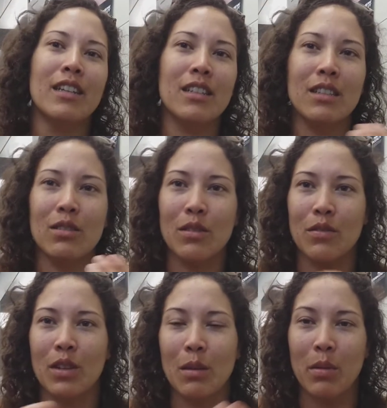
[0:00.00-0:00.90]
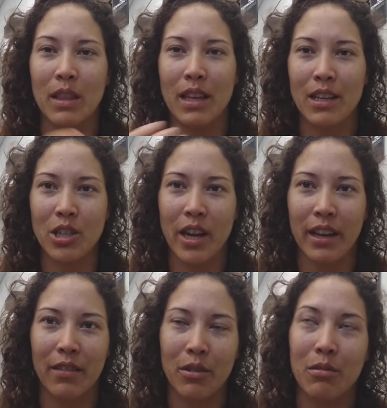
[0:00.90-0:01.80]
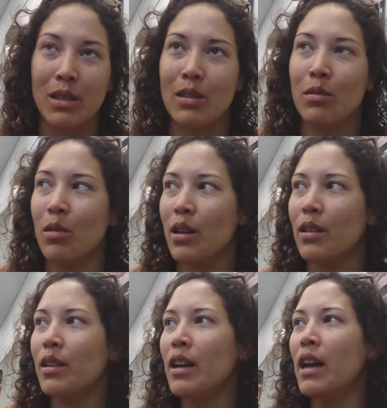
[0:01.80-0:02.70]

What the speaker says: Just sort of keeping that check every once in a while.